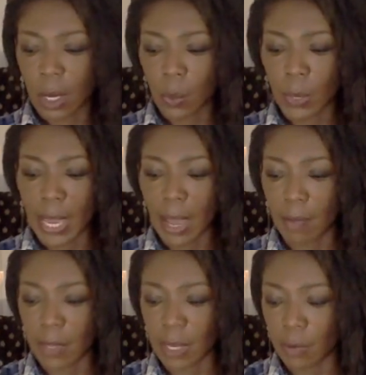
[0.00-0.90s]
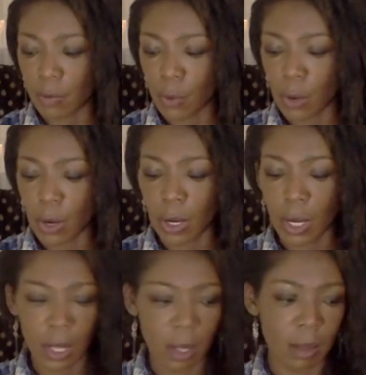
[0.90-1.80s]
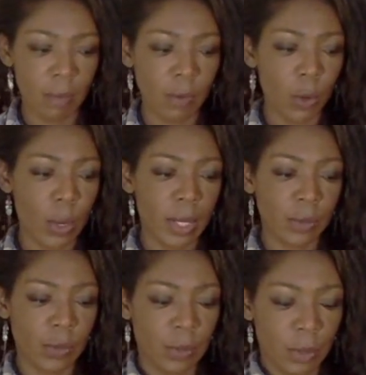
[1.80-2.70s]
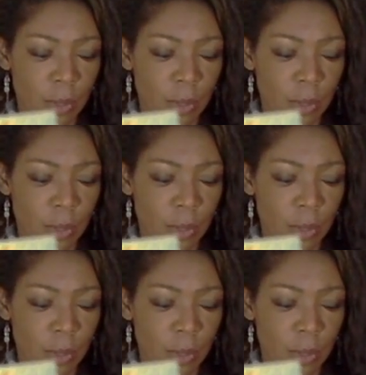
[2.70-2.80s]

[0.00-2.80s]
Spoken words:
We have the Four of Coins.